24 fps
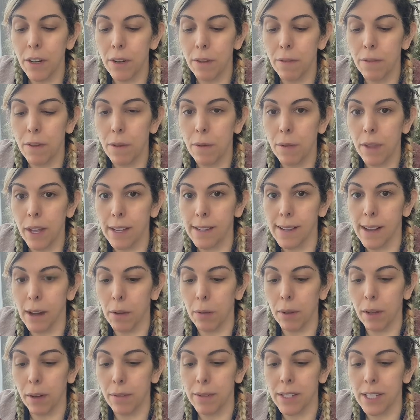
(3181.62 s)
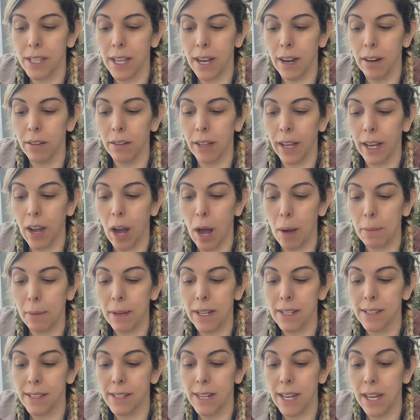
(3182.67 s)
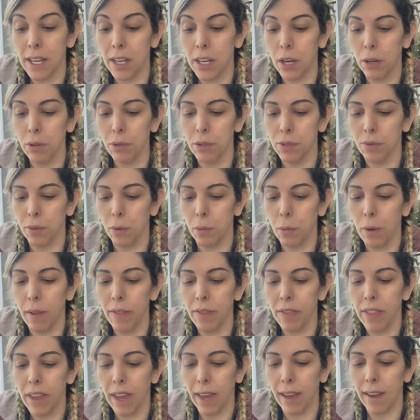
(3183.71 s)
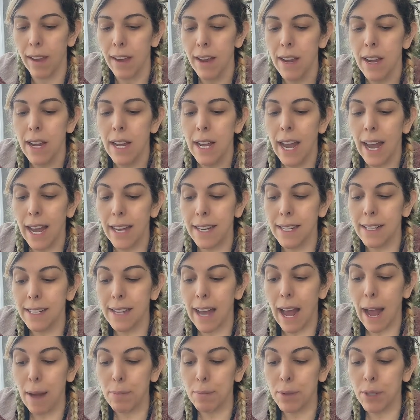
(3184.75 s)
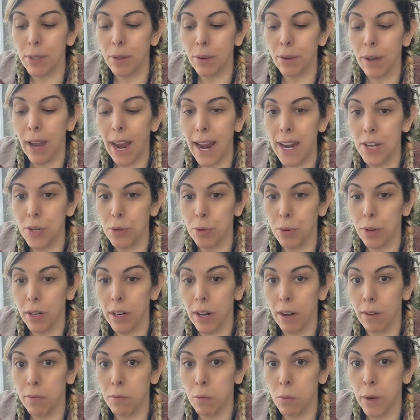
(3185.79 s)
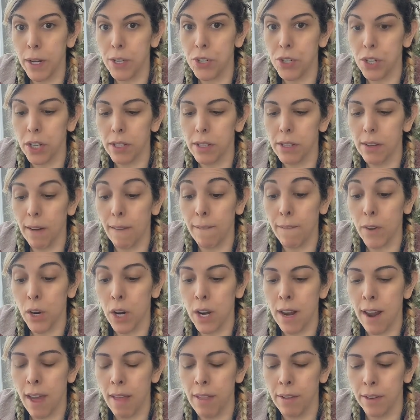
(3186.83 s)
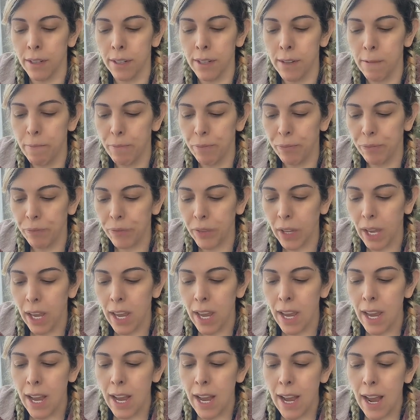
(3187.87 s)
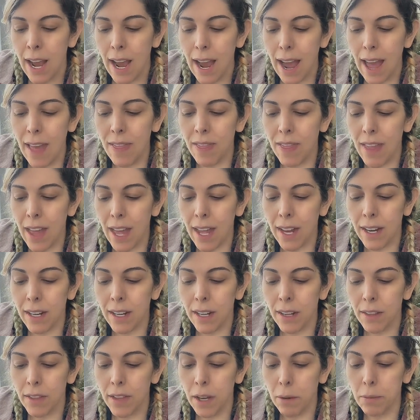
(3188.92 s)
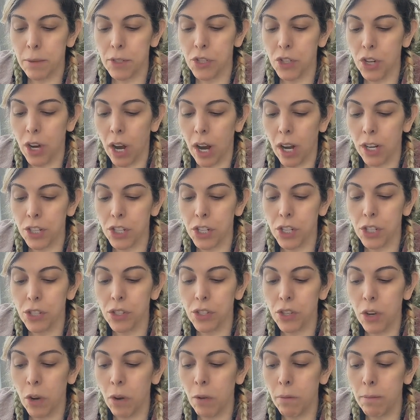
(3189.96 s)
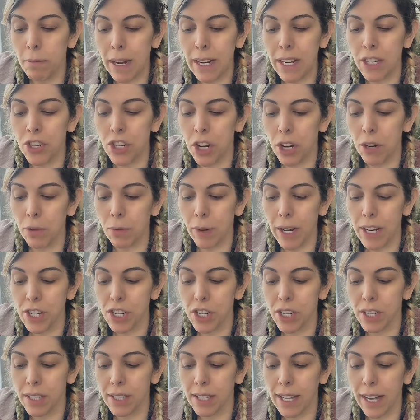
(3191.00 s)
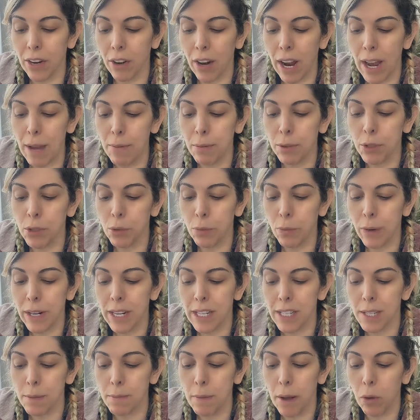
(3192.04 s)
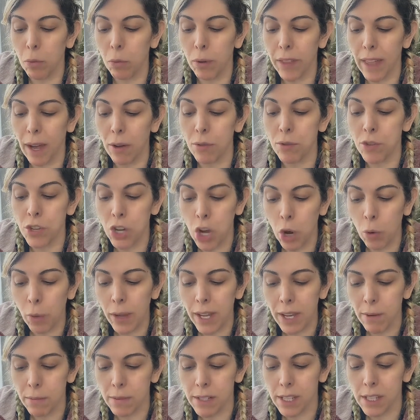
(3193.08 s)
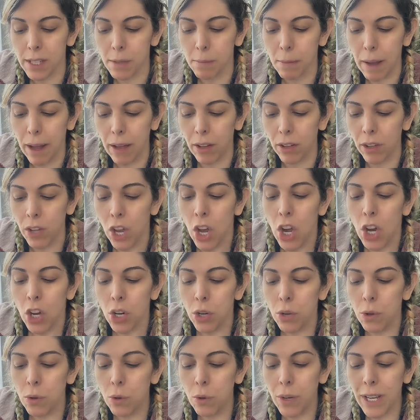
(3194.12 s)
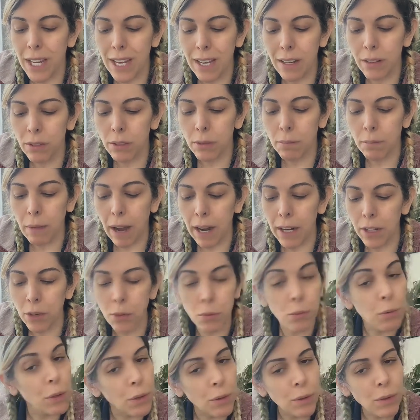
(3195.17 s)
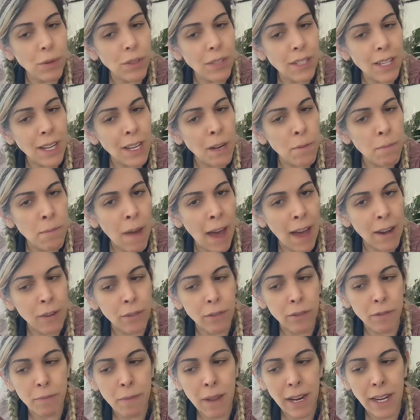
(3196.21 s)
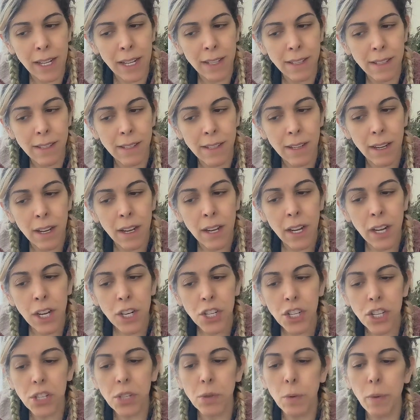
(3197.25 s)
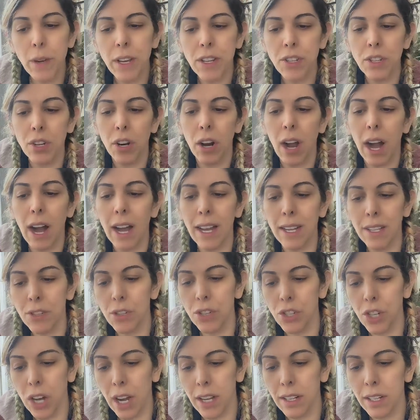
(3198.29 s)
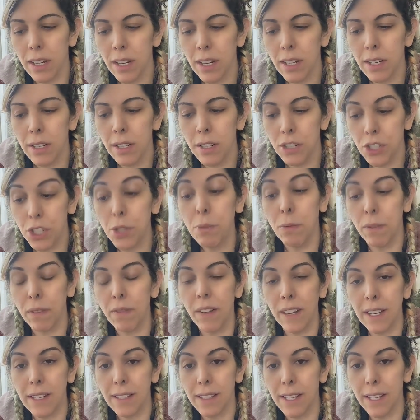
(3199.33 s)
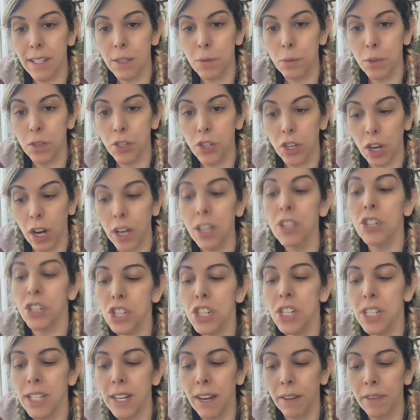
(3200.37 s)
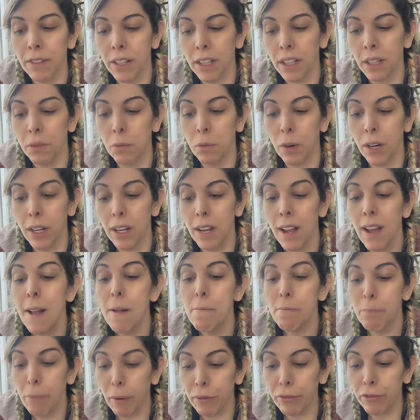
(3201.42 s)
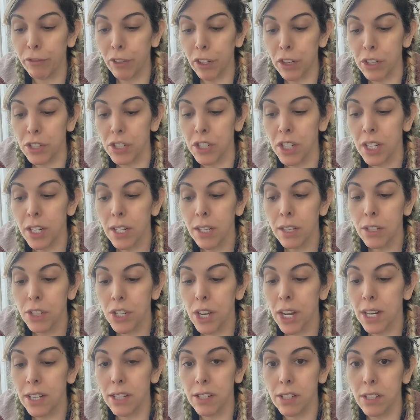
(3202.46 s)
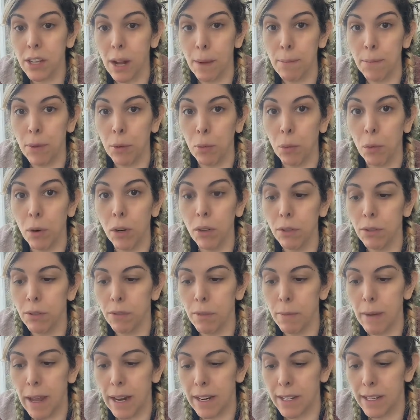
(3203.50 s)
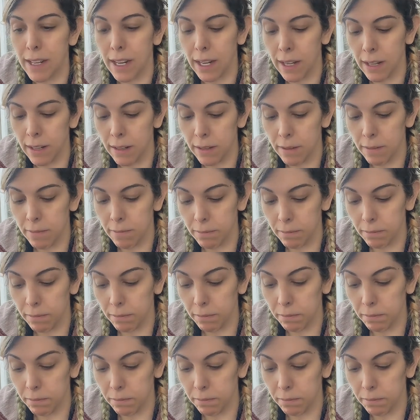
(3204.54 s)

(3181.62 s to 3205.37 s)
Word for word: I figured a few things out while I was there, like Hopkins seeing ghosts for one thing, and his absolute hatred of witches for another. And then there was Josh, so many generations later, able to read a spell without knowing it was a spell, who healed minor wounds in a matter of minutes. She squeezed her eyes shut. She would fix things with Josh, she definitely would. But first, she had to stop the world from ending.